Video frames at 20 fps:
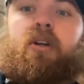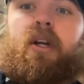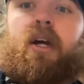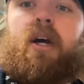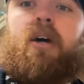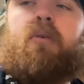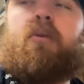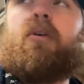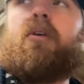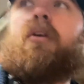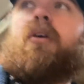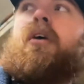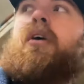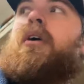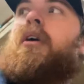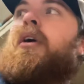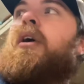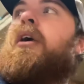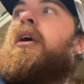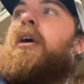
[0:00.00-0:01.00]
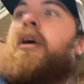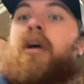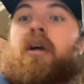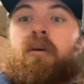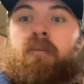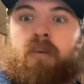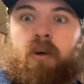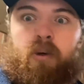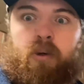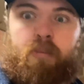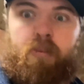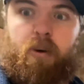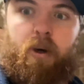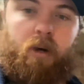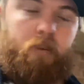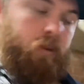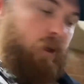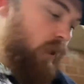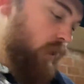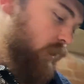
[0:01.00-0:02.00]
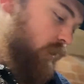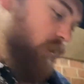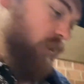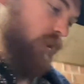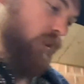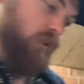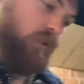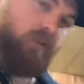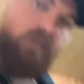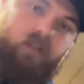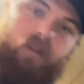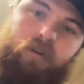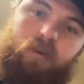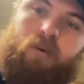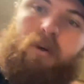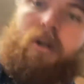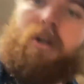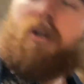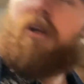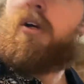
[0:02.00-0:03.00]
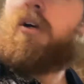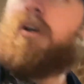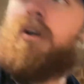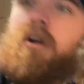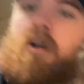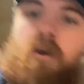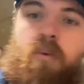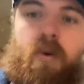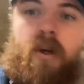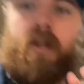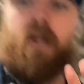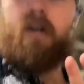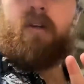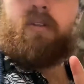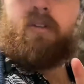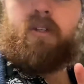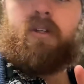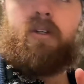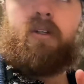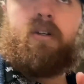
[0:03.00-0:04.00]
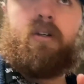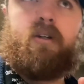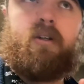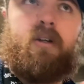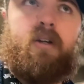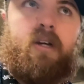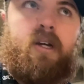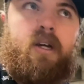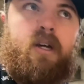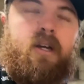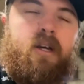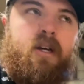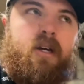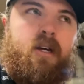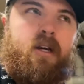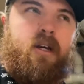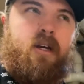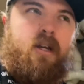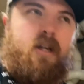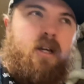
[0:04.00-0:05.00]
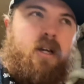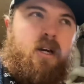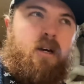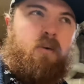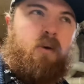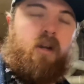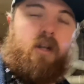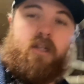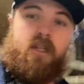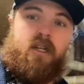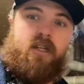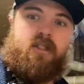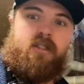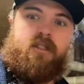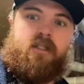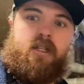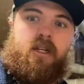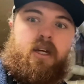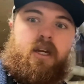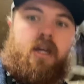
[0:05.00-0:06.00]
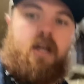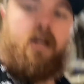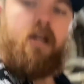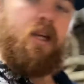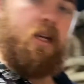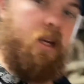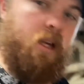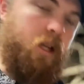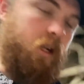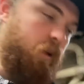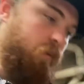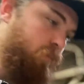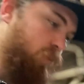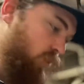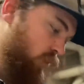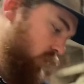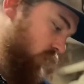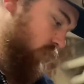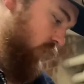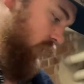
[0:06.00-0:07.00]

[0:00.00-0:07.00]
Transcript: And build a prop. So I went out yesterday, and I bought